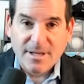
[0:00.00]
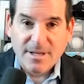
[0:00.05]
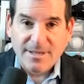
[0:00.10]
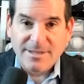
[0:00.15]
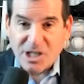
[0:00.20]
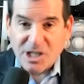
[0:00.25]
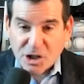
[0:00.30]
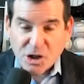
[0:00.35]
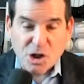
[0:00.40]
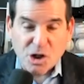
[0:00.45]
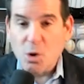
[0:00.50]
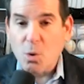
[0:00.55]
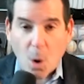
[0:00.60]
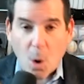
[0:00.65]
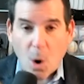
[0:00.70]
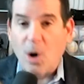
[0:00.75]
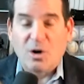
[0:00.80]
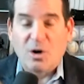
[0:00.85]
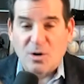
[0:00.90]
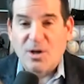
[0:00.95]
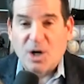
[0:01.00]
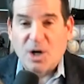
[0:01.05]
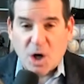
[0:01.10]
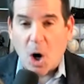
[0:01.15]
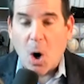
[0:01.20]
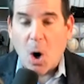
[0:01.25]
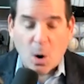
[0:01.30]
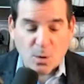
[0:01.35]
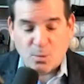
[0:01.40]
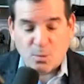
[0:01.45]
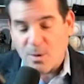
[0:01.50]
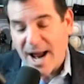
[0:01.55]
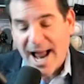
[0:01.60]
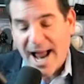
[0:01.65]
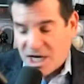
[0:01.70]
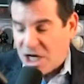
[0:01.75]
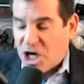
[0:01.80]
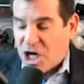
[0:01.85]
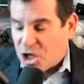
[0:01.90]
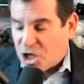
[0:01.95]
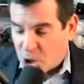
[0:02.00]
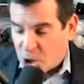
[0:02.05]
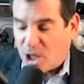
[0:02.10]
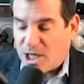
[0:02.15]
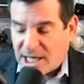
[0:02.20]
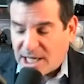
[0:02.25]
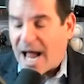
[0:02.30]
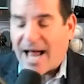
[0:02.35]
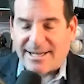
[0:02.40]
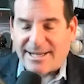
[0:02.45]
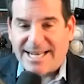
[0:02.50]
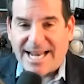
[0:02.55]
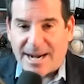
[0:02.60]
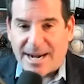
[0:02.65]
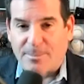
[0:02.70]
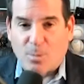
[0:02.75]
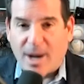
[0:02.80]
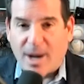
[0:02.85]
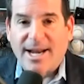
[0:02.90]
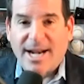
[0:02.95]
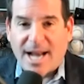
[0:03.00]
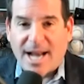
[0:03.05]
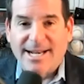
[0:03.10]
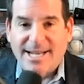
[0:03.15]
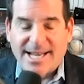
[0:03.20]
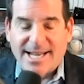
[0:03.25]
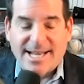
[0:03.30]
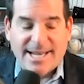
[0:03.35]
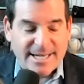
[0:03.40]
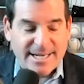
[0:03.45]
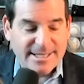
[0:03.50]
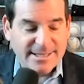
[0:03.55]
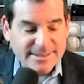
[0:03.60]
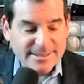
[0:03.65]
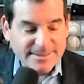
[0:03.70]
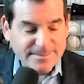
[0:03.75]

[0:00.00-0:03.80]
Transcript: Did you order the code red? You're goddamn right I did.